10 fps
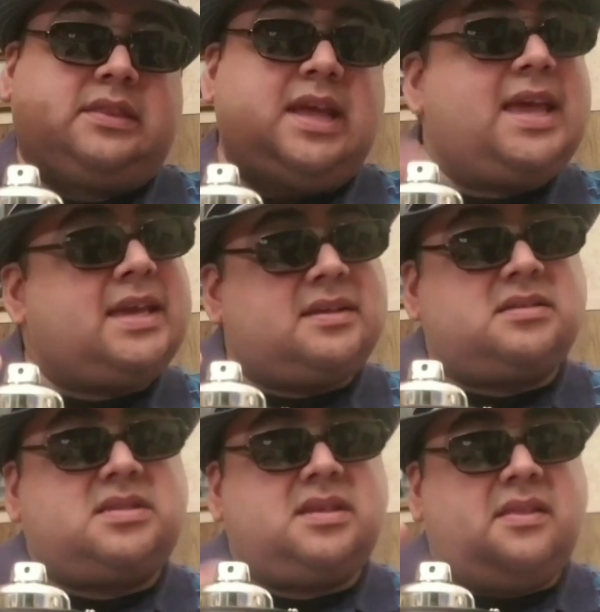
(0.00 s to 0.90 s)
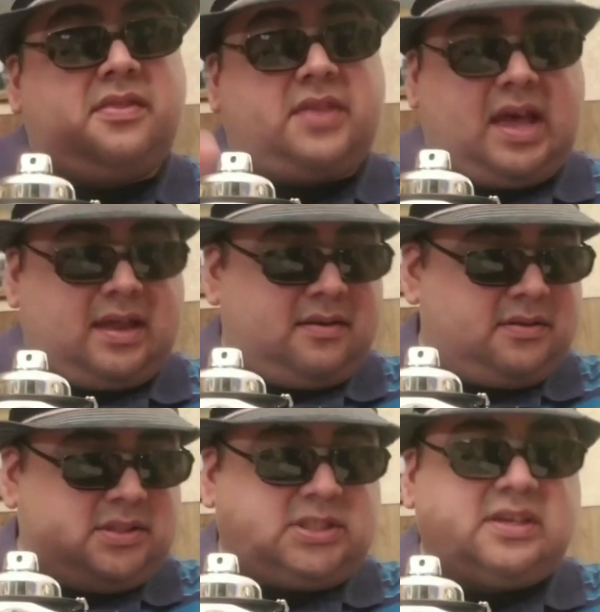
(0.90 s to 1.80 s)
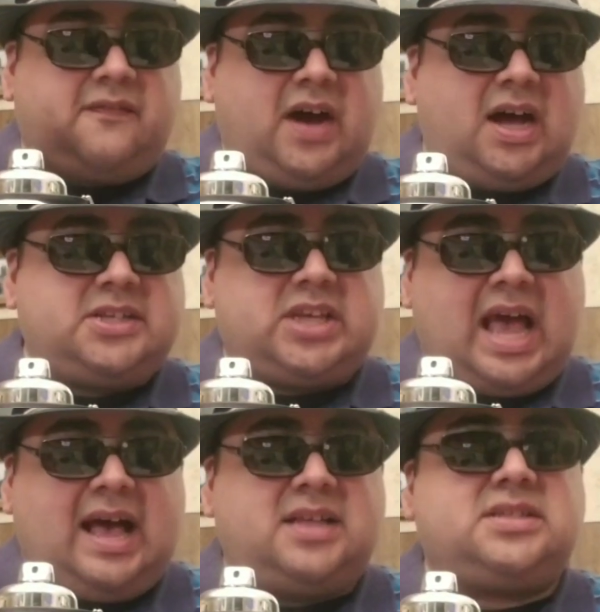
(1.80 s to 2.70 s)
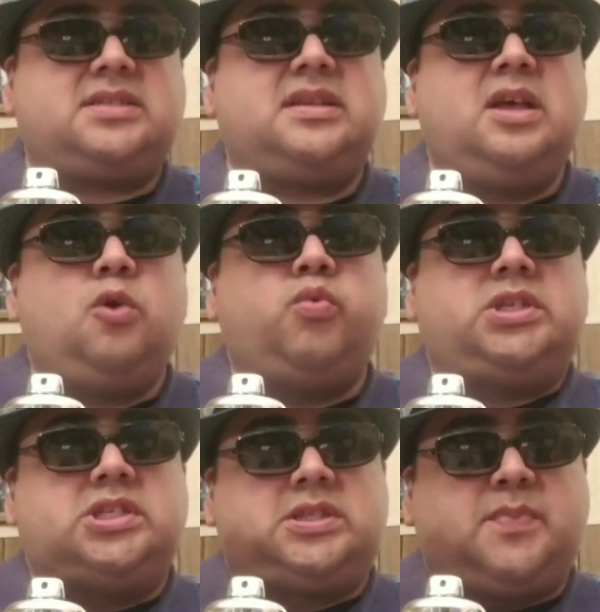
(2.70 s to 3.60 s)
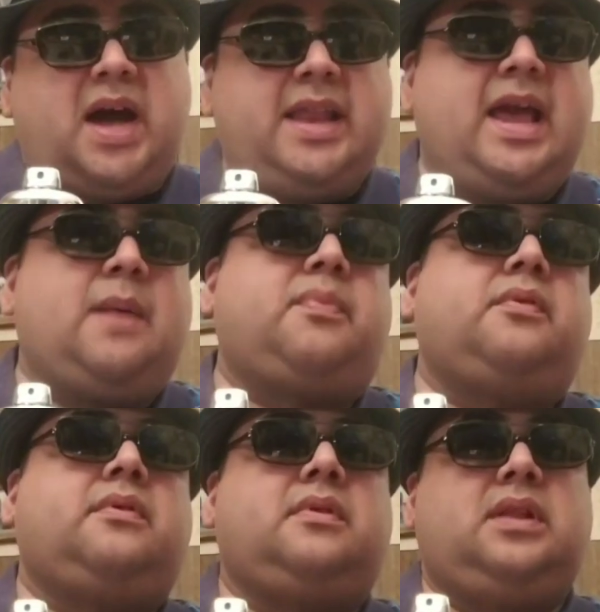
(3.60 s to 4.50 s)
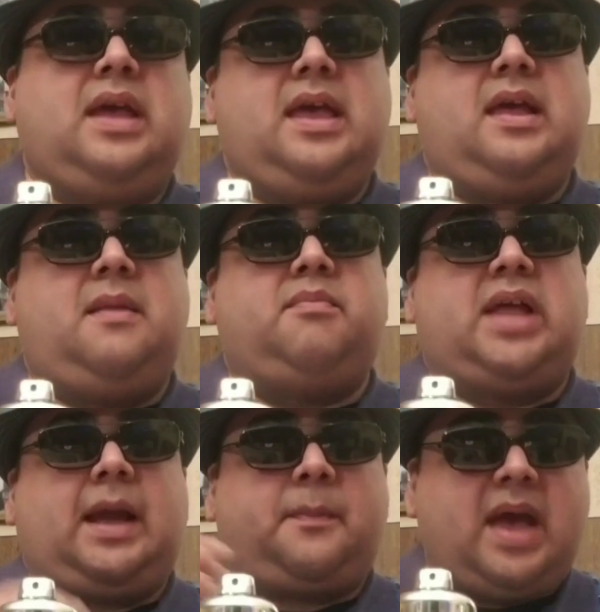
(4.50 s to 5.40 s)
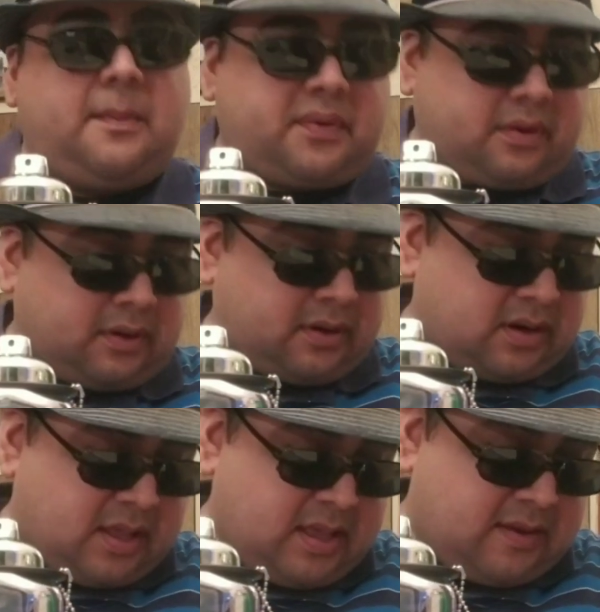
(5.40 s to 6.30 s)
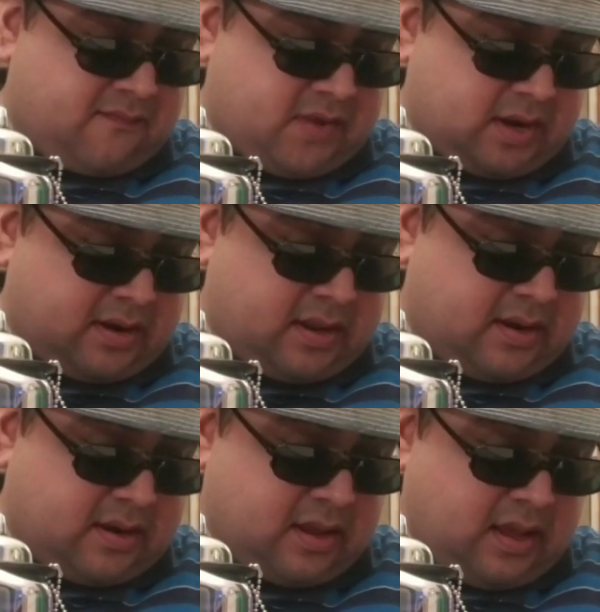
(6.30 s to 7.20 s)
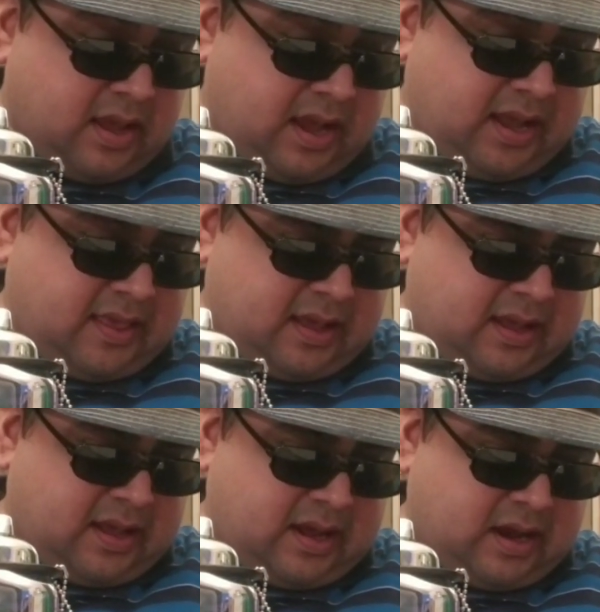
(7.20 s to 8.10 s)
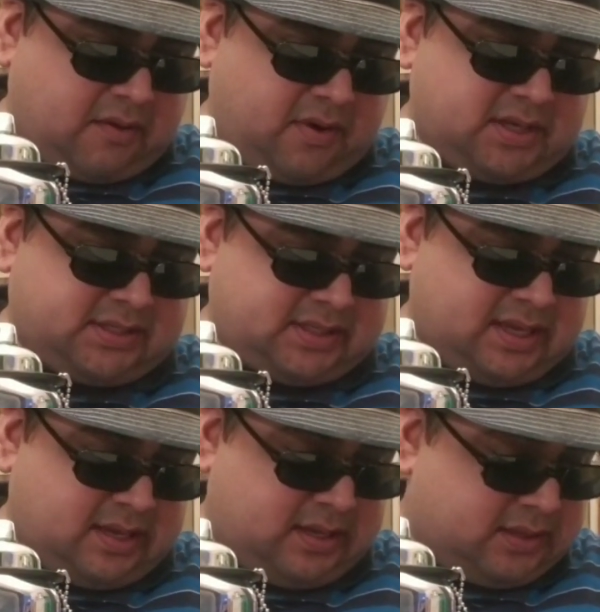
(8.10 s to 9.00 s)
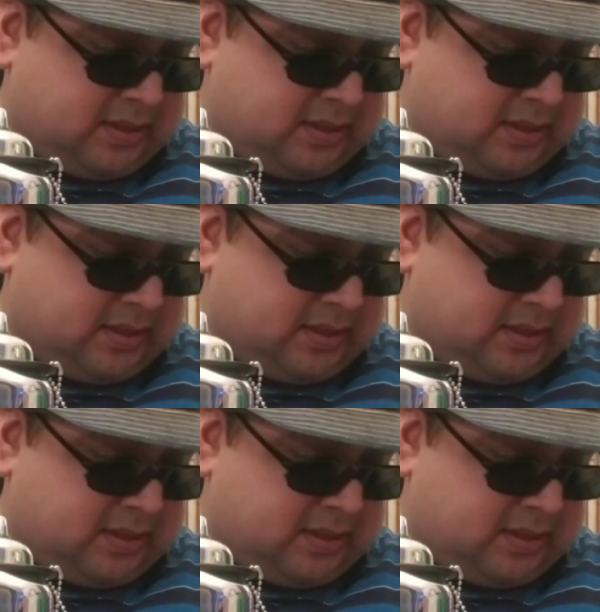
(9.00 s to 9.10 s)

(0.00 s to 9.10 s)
things that Sauvage has, which is pineapple and black pepper, and I want to say